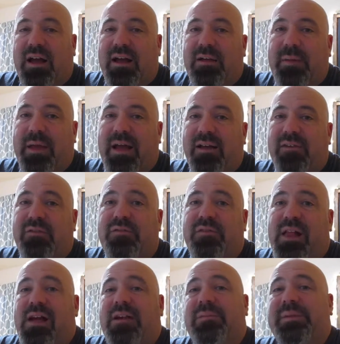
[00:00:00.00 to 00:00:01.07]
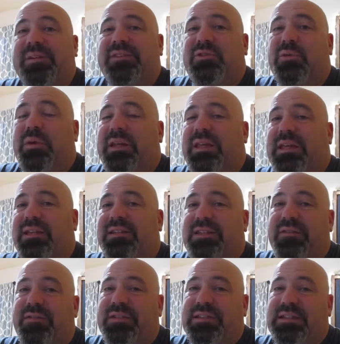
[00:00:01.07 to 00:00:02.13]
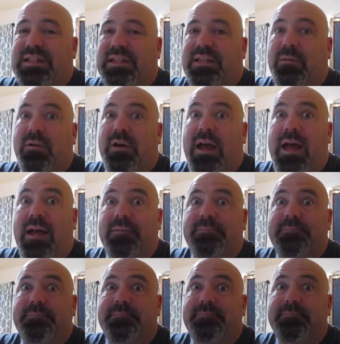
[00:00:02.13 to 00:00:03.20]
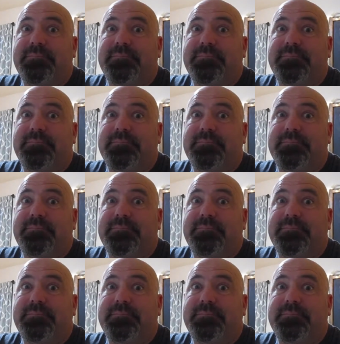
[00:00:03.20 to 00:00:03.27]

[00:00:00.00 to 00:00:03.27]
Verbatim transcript: Higham House Vlogmas twenty seventeen. We're out.